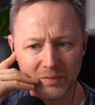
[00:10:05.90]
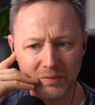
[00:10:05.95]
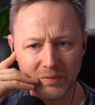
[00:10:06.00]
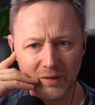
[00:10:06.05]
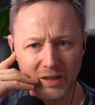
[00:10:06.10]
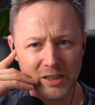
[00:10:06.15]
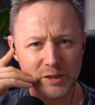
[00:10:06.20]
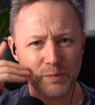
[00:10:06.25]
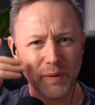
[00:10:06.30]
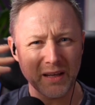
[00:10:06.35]

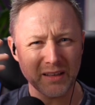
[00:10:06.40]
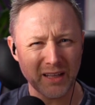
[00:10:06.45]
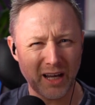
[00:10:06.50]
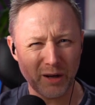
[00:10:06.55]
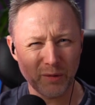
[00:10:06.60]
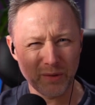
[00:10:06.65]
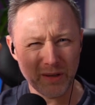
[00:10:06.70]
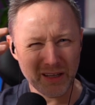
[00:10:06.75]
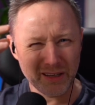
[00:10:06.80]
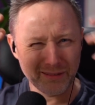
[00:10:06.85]
expect
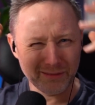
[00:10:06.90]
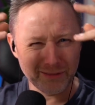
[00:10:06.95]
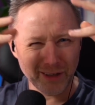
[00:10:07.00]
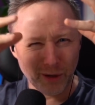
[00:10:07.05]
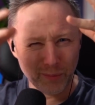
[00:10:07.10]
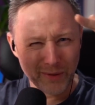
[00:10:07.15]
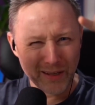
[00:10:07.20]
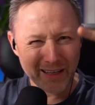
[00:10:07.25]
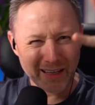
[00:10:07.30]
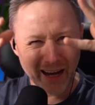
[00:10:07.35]
like a
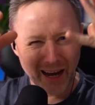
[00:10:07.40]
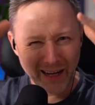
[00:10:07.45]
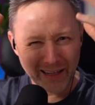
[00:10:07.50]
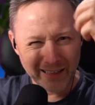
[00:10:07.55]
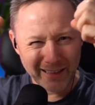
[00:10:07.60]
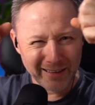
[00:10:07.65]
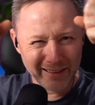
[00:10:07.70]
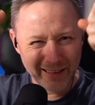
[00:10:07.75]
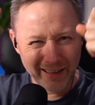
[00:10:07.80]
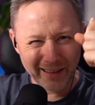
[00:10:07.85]
wee guy
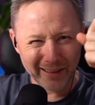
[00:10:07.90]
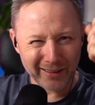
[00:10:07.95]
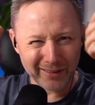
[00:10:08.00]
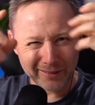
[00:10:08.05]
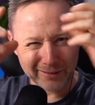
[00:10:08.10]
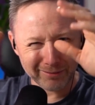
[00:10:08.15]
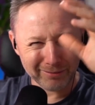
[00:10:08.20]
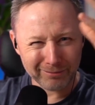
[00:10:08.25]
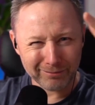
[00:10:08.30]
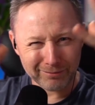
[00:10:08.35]
in there,
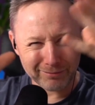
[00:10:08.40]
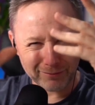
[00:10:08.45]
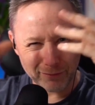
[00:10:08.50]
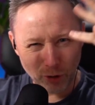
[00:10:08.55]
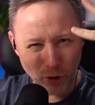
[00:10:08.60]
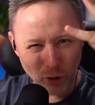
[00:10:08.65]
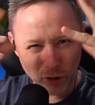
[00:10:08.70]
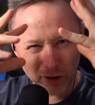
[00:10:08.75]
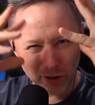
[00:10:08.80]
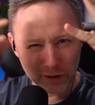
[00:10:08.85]

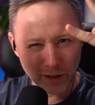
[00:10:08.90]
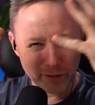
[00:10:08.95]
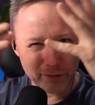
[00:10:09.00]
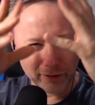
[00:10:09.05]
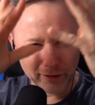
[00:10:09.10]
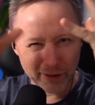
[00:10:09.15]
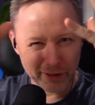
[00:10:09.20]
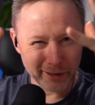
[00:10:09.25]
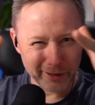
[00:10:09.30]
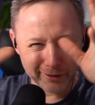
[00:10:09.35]
all
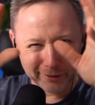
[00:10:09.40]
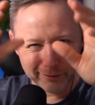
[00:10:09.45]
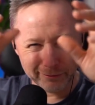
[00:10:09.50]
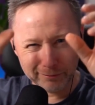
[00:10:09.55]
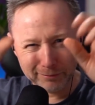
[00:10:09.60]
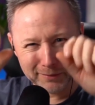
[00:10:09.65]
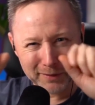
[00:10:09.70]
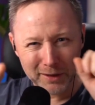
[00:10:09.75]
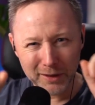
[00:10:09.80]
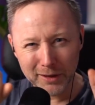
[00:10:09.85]
clever, and
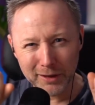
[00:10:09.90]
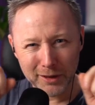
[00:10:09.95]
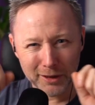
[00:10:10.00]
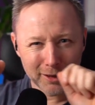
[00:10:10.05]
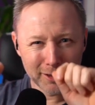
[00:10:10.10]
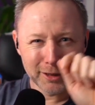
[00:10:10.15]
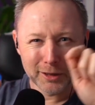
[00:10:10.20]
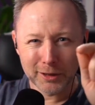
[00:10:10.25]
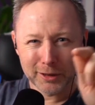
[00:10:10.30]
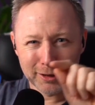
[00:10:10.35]

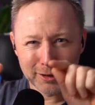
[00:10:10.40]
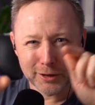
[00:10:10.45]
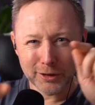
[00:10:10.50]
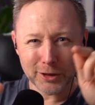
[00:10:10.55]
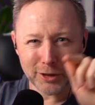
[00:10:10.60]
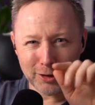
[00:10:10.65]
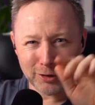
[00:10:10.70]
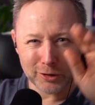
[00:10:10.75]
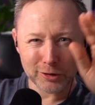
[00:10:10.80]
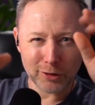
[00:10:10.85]

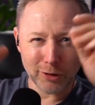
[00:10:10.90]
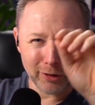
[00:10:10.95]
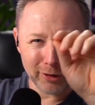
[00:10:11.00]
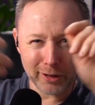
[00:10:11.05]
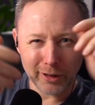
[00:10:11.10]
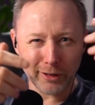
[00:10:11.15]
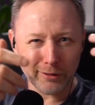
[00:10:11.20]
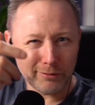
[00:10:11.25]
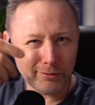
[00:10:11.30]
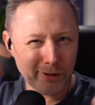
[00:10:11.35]
you know he's got
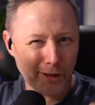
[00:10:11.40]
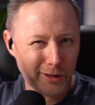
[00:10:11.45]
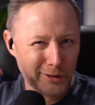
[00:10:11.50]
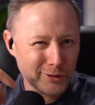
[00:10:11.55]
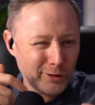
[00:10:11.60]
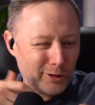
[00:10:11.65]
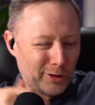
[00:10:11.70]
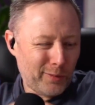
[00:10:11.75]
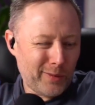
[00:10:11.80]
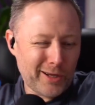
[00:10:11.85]
a
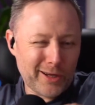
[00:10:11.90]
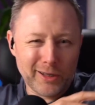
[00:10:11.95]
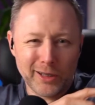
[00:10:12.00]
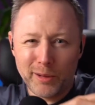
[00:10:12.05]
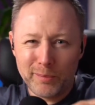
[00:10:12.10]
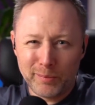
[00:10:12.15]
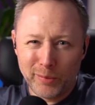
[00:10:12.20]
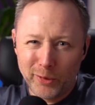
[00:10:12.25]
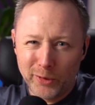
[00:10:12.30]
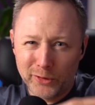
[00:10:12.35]
wee
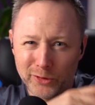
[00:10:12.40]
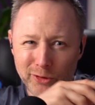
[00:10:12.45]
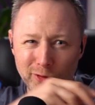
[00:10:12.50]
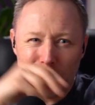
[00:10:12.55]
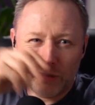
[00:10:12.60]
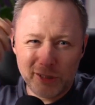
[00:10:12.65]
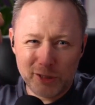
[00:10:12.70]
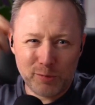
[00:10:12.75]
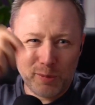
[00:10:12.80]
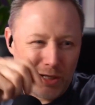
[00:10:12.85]
clipboard out
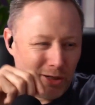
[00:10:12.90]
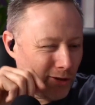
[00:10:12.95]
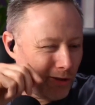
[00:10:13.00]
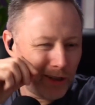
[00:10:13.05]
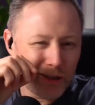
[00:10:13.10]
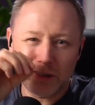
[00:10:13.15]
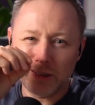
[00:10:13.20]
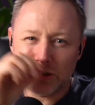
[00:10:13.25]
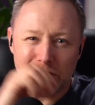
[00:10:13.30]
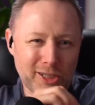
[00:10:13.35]
and he's making all
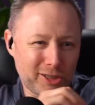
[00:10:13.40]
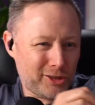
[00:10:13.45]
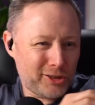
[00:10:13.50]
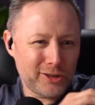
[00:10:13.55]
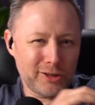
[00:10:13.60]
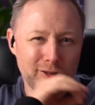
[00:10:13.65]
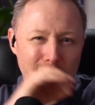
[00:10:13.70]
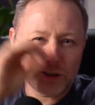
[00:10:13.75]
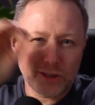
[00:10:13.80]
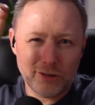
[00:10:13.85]
the
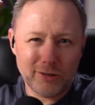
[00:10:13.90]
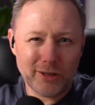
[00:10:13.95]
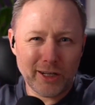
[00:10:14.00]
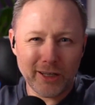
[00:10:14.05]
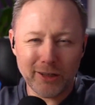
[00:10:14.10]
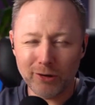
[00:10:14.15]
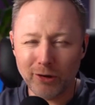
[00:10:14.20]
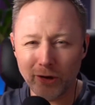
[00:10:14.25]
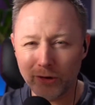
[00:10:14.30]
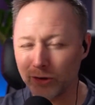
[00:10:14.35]
decisions and
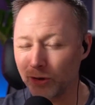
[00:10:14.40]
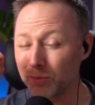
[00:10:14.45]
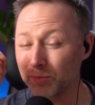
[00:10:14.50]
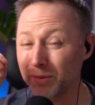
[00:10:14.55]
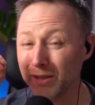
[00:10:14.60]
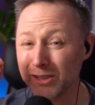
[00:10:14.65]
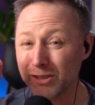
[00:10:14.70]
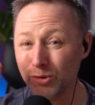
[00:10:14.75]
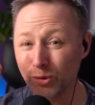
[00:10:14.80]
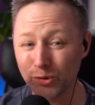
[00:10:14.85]
writing all it down.
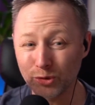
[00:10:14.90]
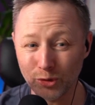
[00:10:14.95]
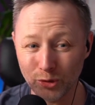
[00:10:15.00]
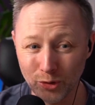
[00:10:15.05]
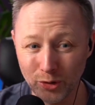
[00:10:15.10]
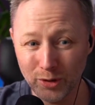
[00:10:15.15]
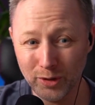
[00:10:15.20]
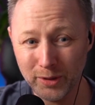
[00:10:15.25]
But it's not true